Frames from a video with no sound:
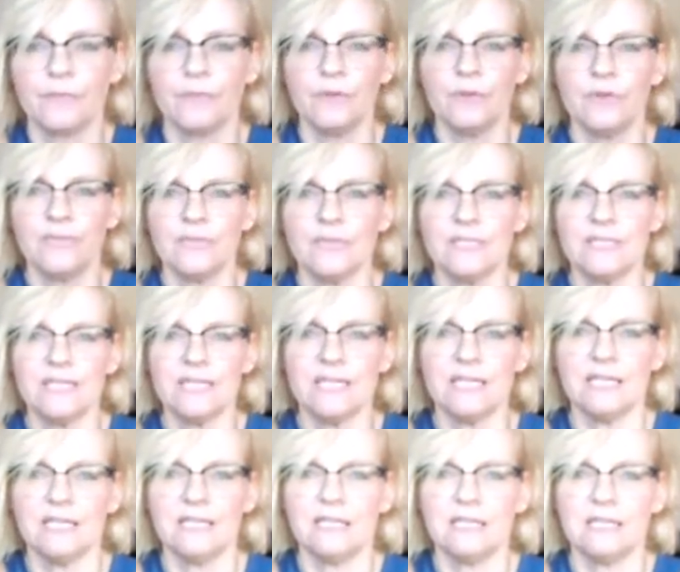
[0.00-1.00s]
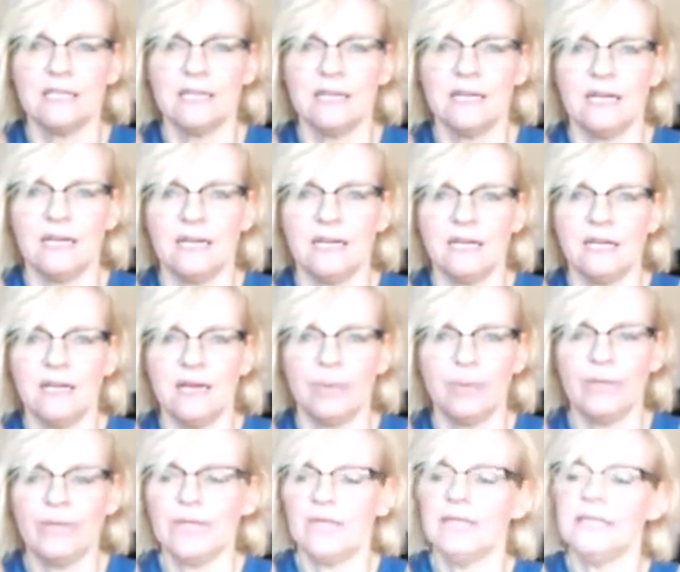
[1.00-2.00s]
You can see how
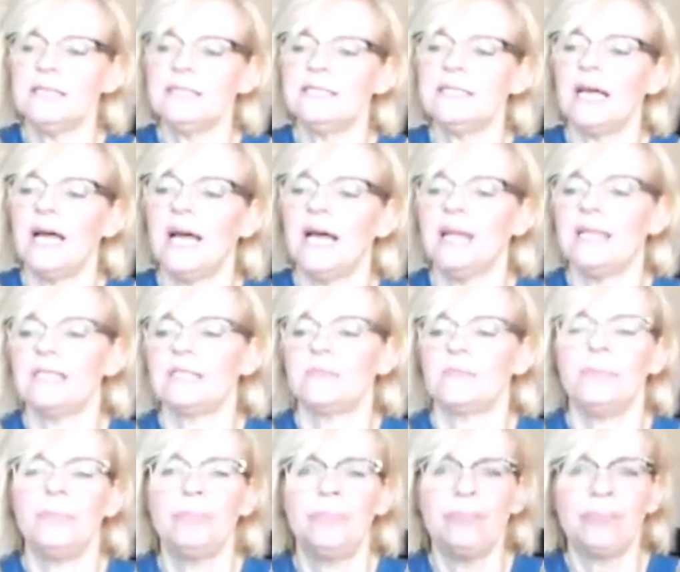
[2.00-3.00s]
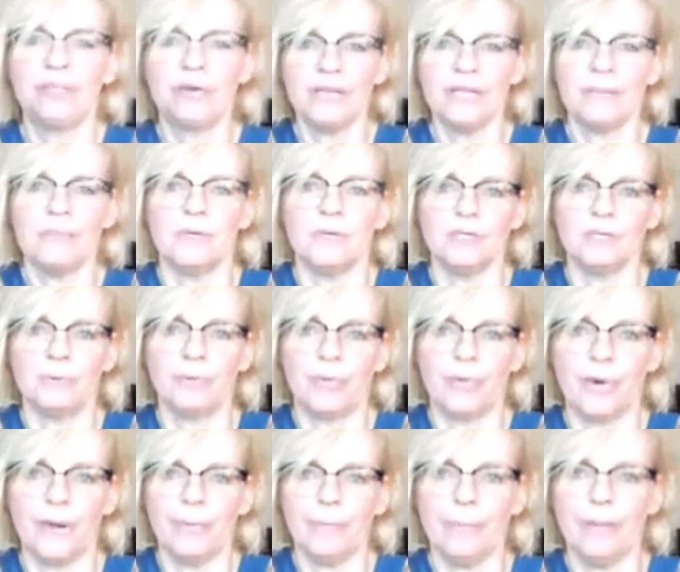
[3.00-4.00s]
big it is, and it's pretty much a
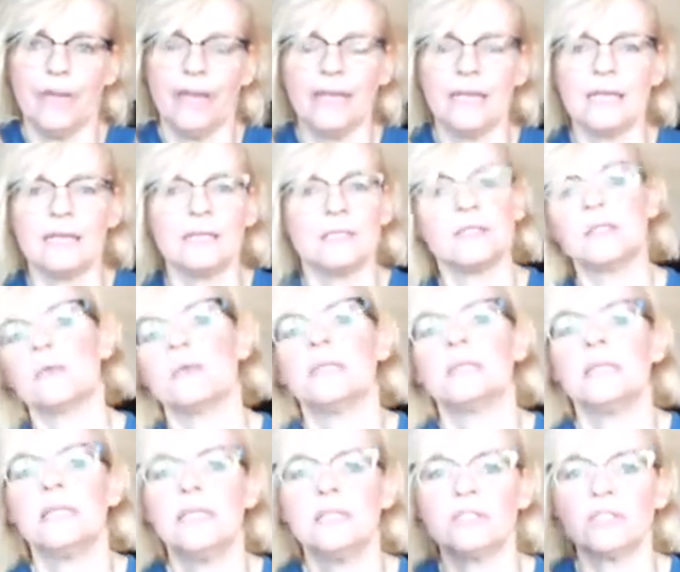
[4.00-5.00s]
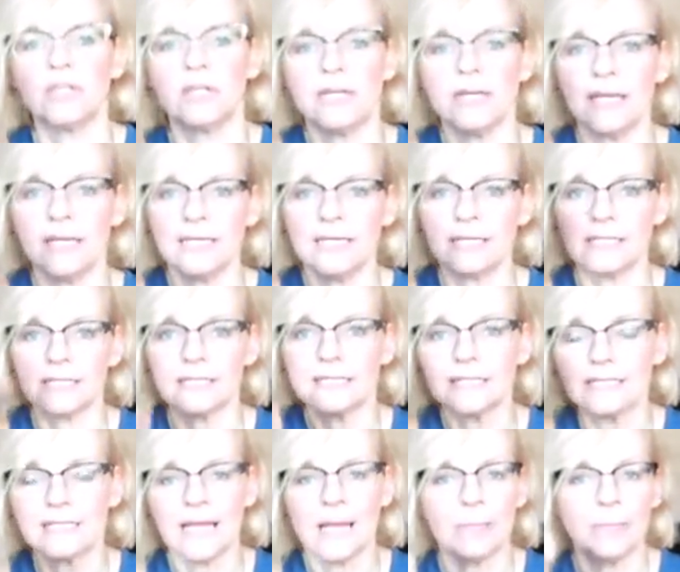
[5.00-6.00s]
bright pink, so it's literally a little
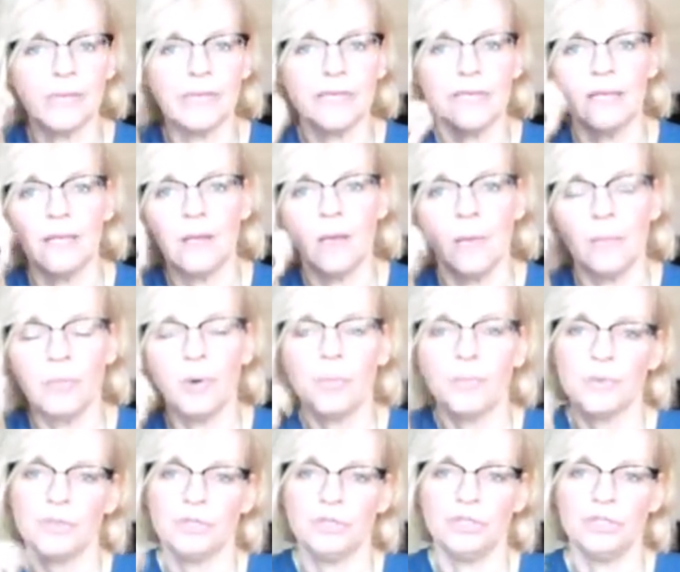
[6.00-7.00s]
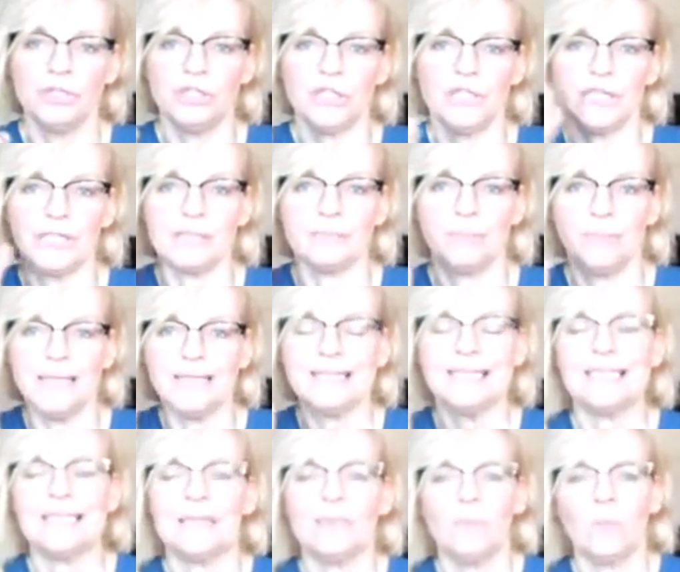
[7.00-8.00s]
dab in, pop it on your cheeks, blend
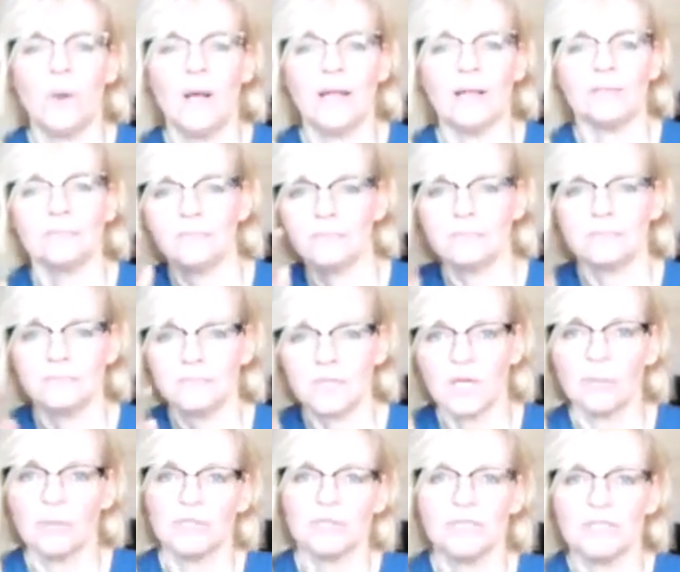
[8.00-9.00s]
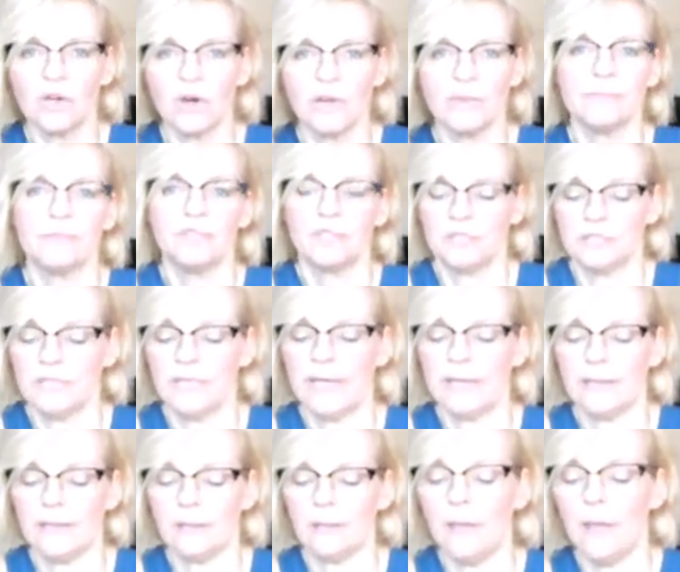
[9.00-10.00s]
it in well, a couple of times just to
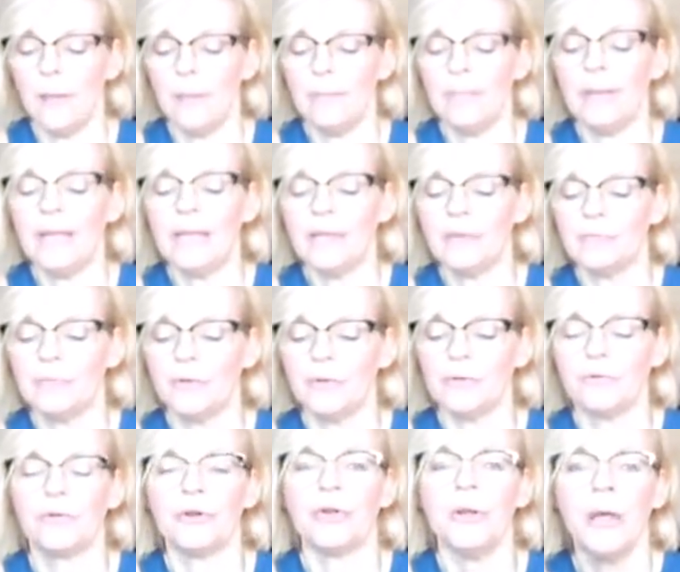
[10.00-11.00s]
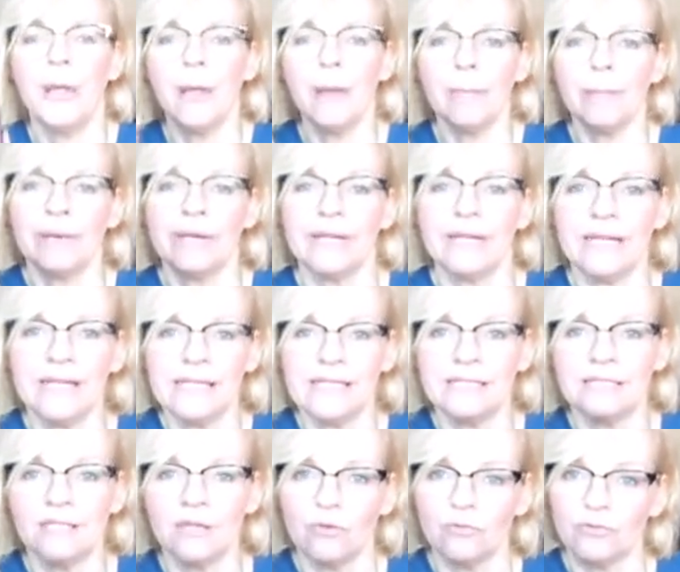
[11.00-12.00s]
get the pigment through, but it
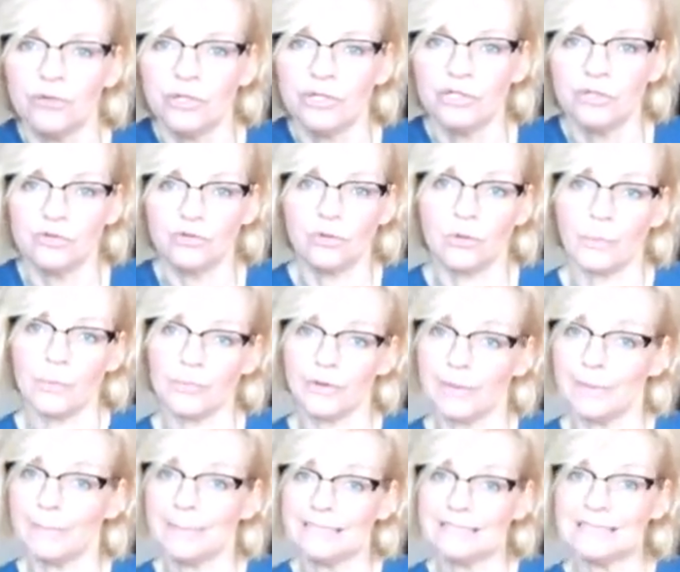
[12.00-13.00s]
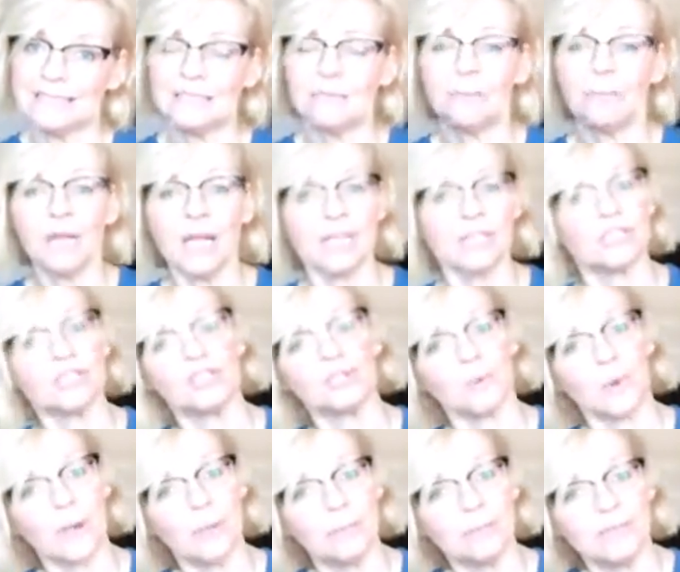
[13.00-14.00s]
is a really strong pigmented blush, so
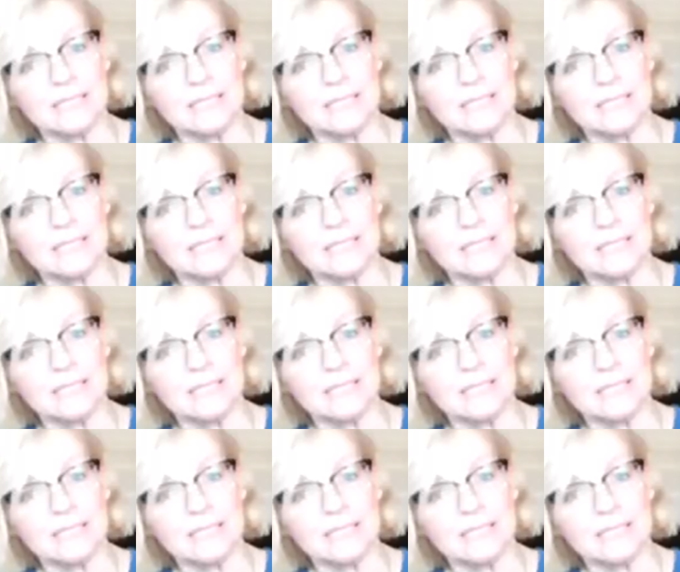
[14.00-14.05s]
I'm